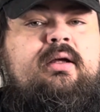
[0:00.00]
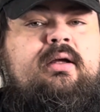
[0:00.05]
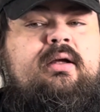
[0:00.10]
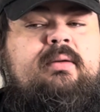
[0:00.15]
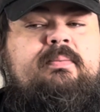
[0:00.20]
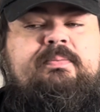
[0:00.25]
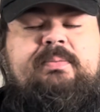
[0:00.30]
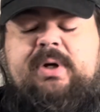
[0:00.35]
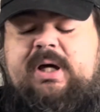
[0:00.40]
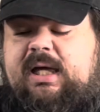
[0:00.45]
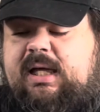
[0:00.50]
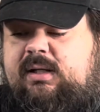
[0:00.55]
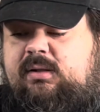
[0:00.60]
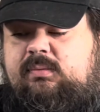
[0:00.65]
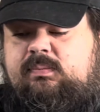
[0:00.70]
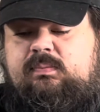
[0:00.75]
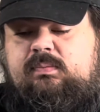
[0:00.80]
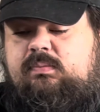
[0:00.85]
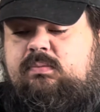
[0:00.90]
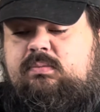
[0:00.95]

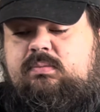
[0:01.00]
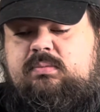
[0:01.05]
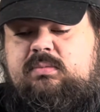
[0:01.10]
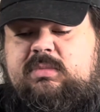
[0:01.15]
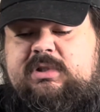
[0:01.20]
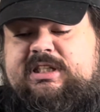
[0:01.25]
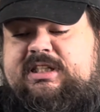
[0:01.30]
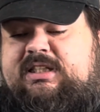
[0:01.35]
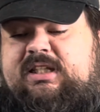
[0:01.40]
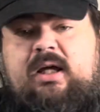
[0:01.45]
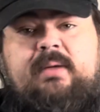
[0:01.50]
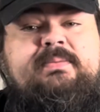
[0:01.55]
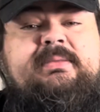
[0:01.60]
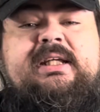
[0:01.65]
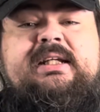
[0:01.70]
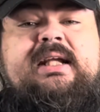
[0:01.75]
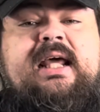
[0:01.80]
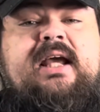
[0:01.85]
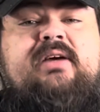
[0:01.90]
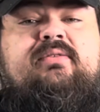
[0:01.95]
But
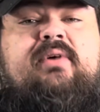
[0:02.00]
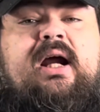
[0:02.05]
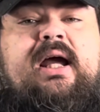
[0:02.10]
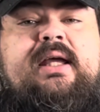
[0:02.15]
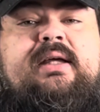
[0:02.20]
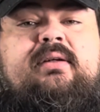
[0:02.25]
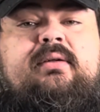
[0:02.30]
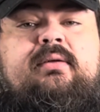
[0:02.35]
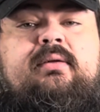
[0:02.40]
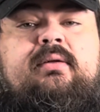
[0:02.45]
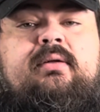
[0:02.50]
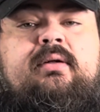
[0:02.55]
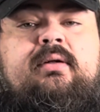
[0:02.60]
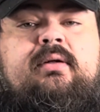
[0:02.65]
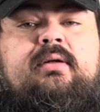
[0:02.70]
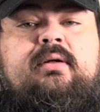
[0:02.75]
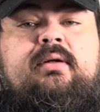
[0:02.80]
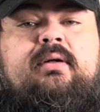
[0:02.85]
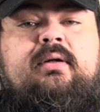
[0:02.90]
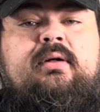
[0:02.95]
something ain't right.
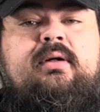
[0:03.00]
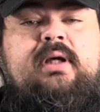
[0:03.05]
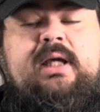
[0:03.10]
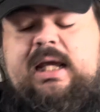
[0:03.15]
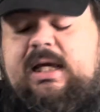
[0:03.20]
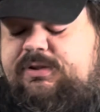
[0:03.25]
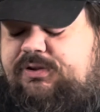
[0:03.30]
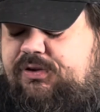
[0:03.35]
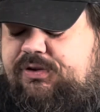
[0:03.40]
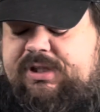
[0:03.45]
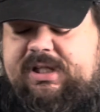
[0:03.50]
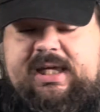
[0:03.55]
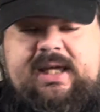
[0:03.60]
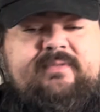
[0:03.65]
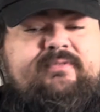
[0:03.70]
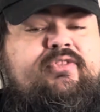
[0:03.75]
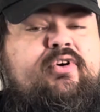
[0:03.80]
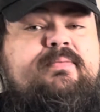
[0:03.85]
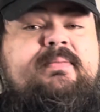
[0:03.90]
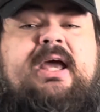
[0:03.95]
Either the
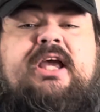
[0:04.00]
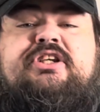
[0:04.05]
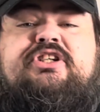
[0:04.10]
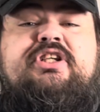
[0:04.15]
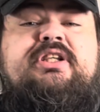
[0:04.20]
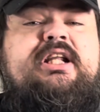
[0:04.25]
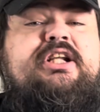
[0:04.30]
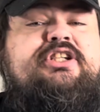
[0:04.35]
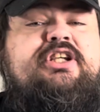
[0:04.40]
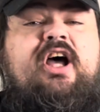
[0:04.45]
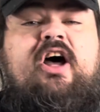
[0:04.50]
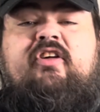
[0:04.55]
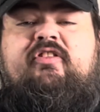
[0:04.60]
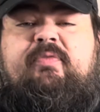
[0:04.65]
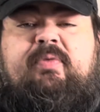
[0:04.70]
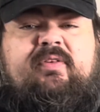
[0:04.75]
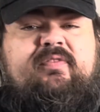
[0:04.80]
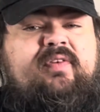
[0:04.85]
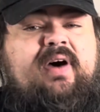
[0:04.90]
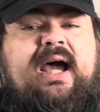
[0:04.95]
information that y'all
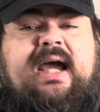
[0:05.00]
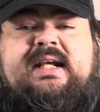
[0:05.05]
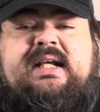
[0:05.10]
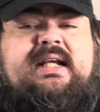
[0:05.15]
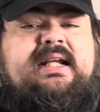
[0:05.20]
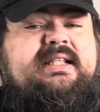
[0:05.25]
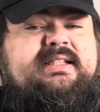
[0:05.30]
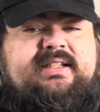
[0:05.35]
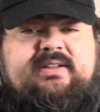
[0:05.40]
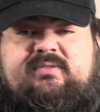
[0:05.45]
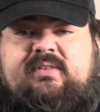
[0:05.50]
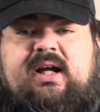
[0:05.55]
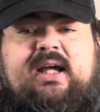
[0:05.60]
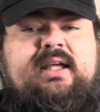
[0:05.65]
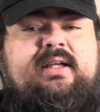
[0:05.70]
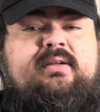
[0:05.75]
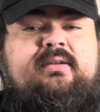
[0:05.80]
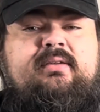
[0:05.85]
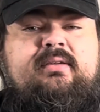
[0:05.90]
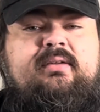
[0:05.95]
provided isn't
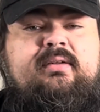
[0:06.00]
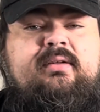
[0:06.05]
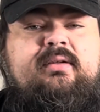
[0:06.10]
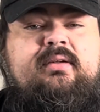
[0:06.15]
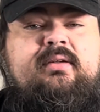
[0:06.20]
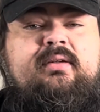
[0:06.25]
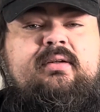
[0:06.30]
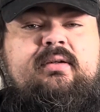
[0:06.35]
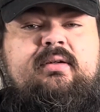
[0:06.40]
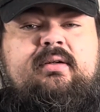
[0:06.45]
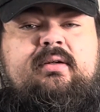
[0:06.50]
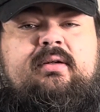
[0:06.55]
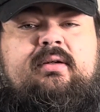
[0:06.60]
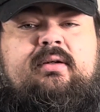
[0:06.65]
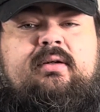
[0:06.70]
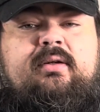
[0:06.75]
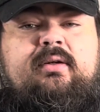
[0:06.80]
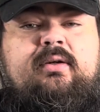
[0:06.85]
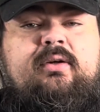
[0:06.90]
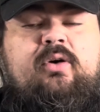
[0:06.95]
right,
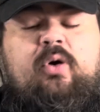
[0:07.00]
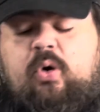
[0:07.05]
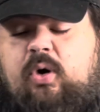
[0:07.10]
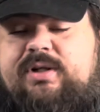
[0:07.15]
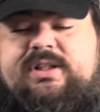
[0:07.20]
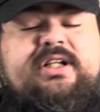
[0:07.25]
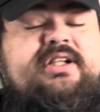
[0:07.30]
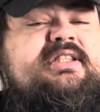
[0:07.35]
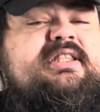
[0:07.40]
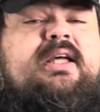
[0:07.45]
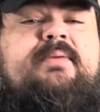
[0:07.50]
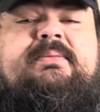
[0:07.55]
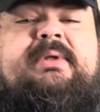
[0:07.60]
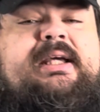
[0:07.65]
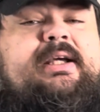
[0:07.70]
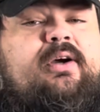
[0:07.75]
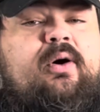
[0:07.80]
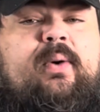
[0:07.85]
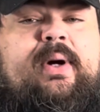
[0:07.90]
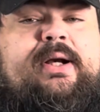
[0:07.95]
or there's
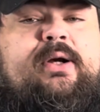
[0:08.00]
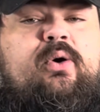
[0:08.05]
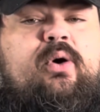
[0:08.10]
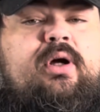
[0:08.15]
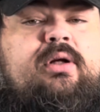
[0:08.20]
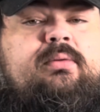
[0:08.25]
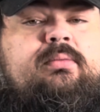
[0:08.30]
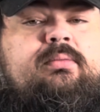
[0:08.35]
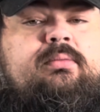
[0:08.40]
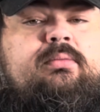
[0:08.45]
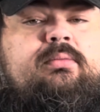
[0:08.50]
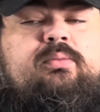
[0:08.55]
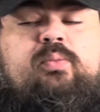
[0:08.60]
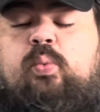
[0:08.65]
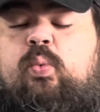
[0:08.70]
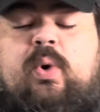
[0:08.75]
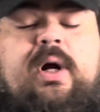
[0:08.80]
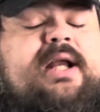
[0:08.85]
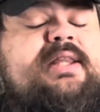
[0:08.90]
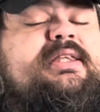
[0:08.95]
something going on.
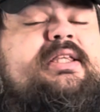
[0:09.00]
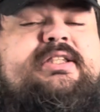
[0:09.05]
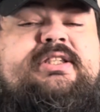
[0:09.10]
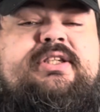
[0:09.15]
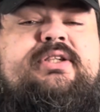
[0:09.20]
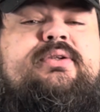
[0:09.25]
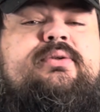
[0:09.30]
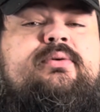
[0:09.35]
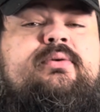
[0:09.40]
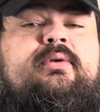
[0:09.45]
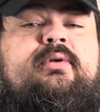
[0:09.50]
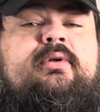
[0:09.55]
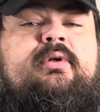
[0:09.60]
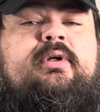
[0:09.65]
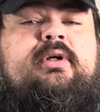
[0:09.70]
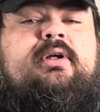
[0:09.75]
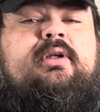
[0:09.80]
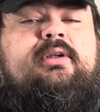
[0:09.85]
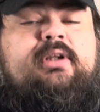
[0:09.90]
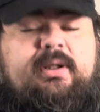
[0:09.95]
One of the two.
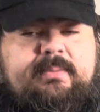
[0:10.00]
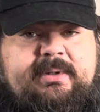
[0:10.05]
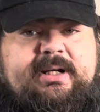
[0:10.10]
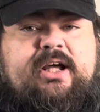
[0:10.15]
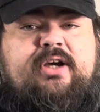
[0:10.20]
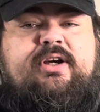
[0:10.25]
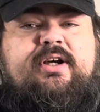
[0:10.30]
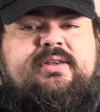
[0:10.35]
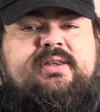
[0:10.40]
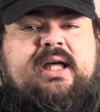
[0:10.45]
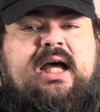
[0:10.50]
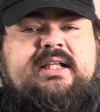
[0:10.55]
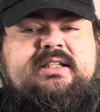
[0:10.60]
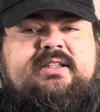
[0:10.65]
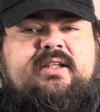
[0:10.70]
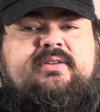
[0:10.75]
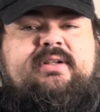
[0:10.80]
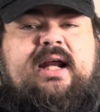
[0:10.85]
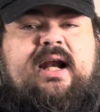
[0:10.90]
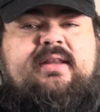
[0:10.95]
Let me know your thoughts
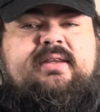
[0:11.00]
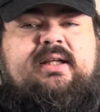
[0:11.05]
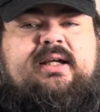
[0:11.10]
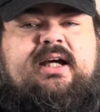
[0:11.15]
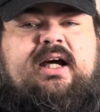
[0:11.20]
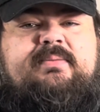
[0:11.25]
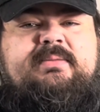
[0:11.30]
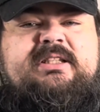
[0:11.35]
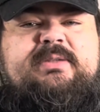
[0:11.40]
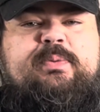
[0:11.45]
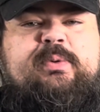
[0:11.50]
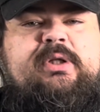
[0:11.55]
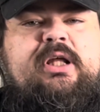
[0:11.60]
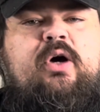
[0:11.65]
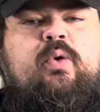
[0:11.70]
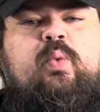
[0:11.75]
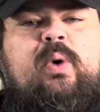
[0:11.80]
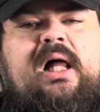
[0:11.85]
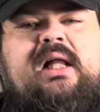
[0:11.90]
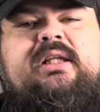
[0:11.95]
down in the comments
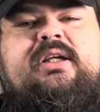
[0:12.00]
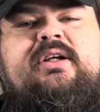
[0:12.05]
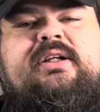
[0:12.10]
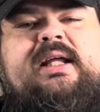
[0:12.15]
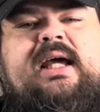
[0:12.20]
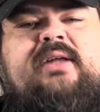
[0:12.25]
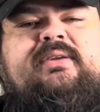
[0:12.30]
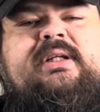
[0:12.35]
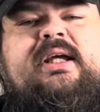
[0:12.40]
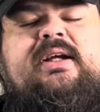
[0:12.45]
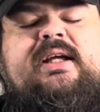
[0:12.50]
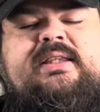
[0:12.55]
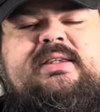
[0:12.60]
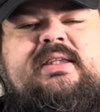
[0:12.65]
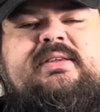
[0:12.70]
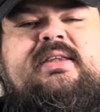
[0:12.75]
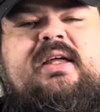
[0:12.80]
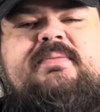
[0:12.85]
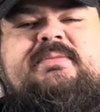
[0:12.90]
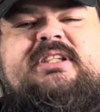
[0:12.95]
below. While you're down there, hit
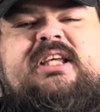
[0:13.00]
the thumbs